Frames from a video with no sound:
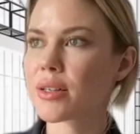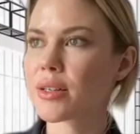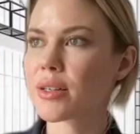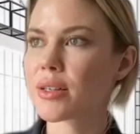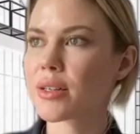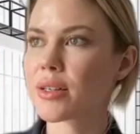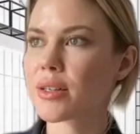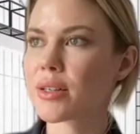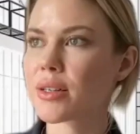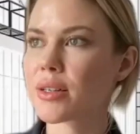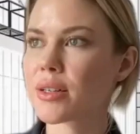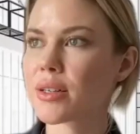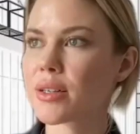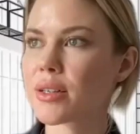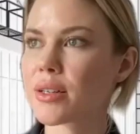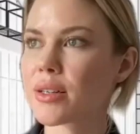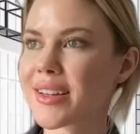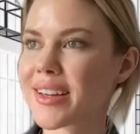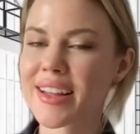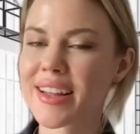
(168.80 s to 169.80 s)
that
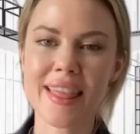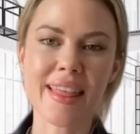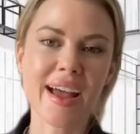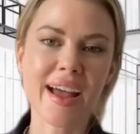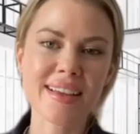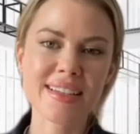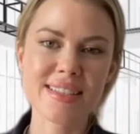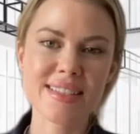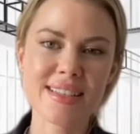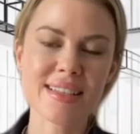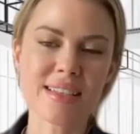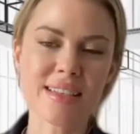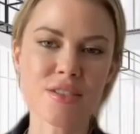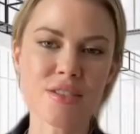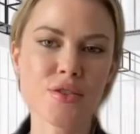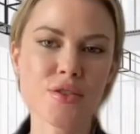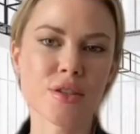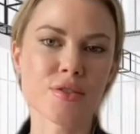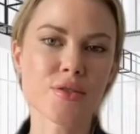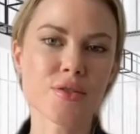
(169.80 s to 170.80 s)
is the intro to
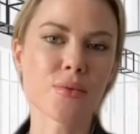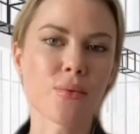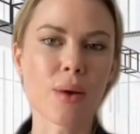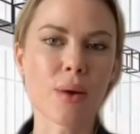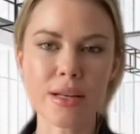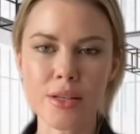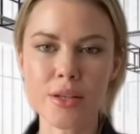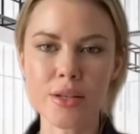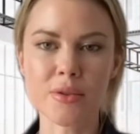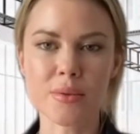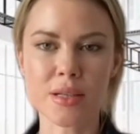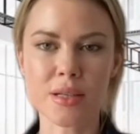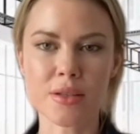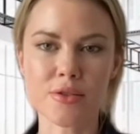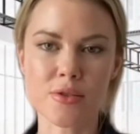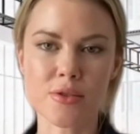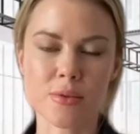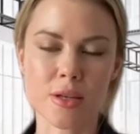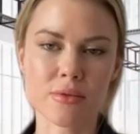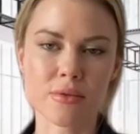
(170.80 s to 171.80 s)
when you would want to use a
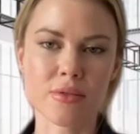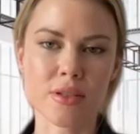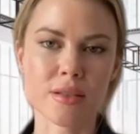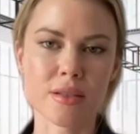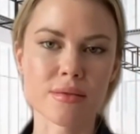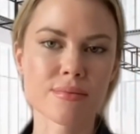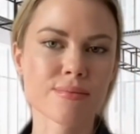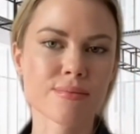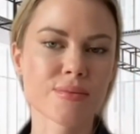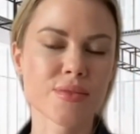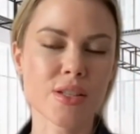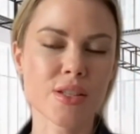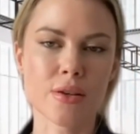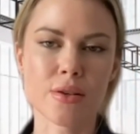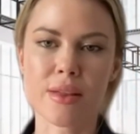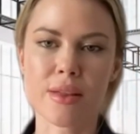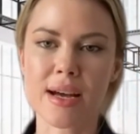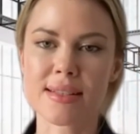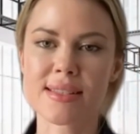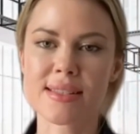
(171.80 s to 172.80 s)
workflow. So
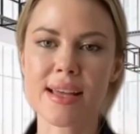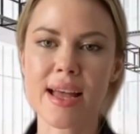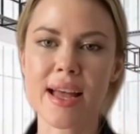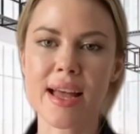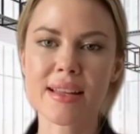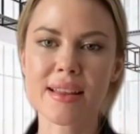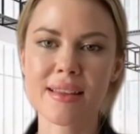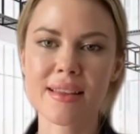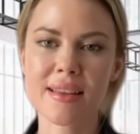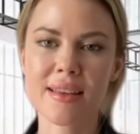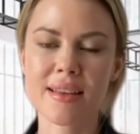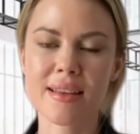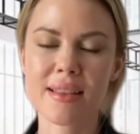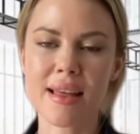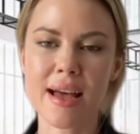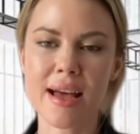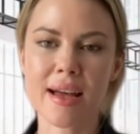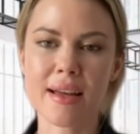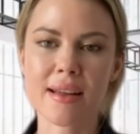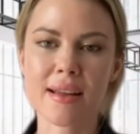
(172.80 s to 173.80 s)
that's anything
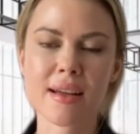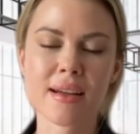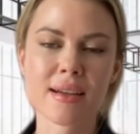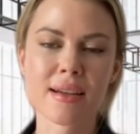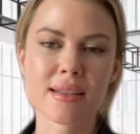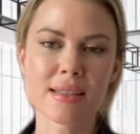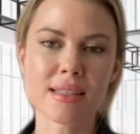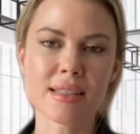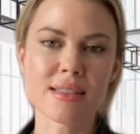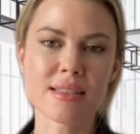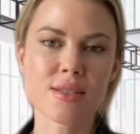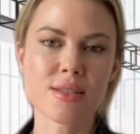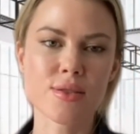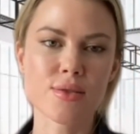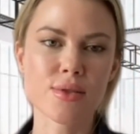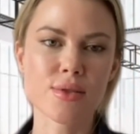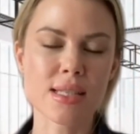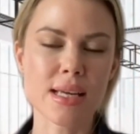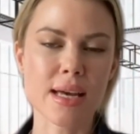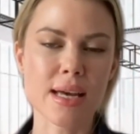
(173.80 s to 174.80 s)
that needs to
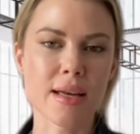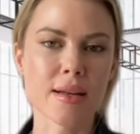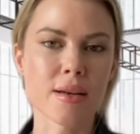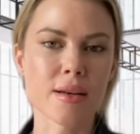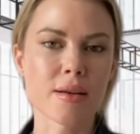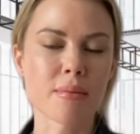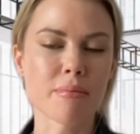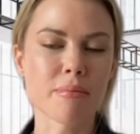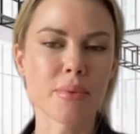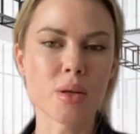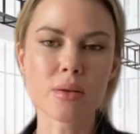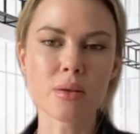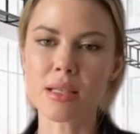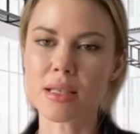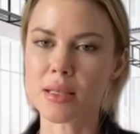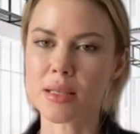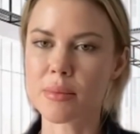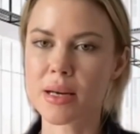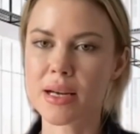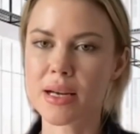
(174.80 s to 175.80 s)
send bulk
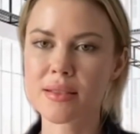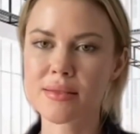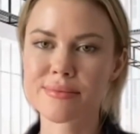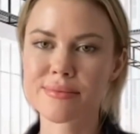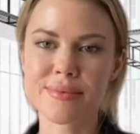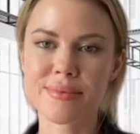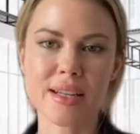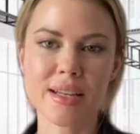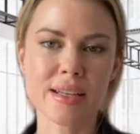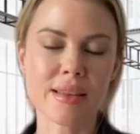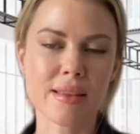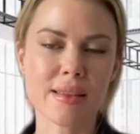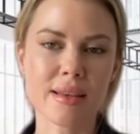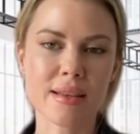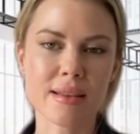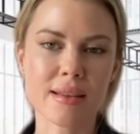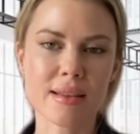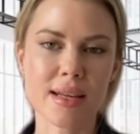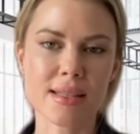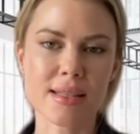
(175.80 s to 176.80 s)
email,
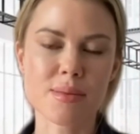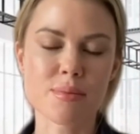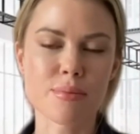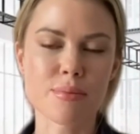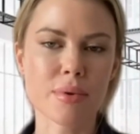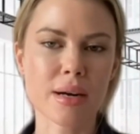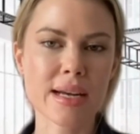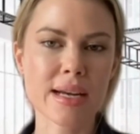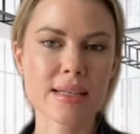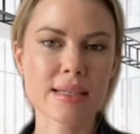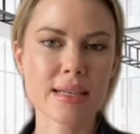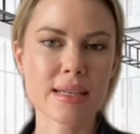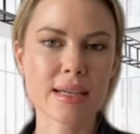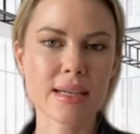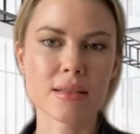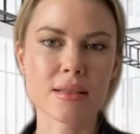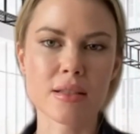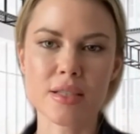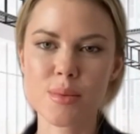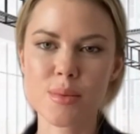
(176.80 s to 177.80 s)
anything that's
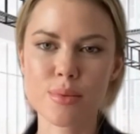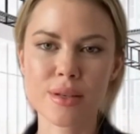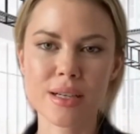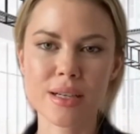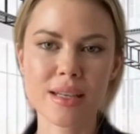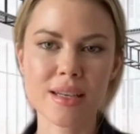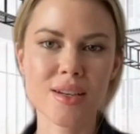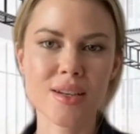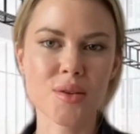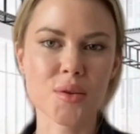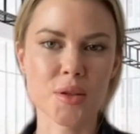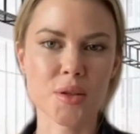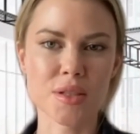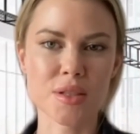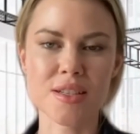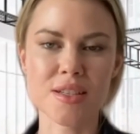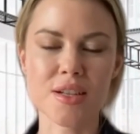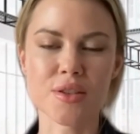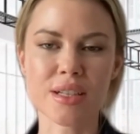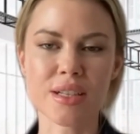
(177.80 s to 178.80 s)
branded, looks pretty, or
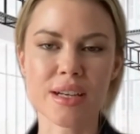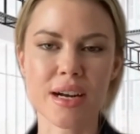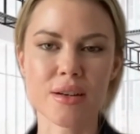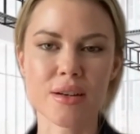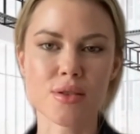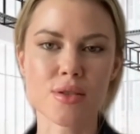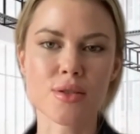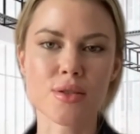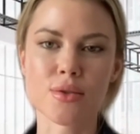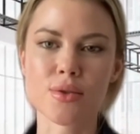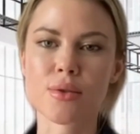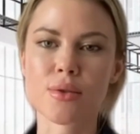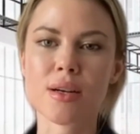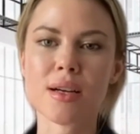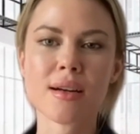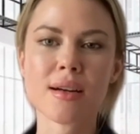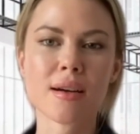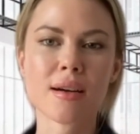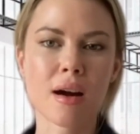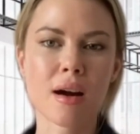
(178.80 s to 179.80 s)
is going out to
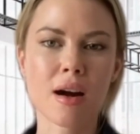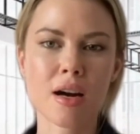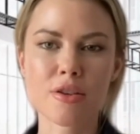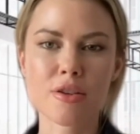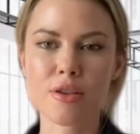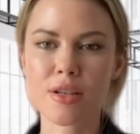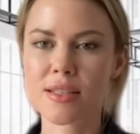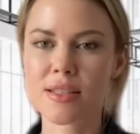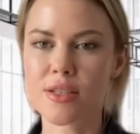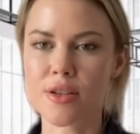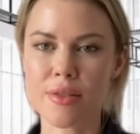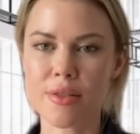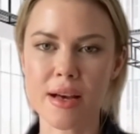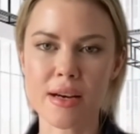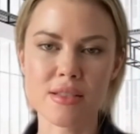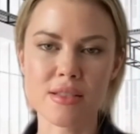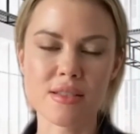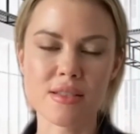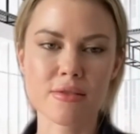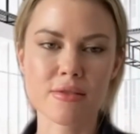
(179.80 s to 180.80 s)
hundreds or
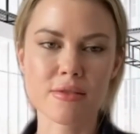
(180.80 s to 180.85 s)
thousands of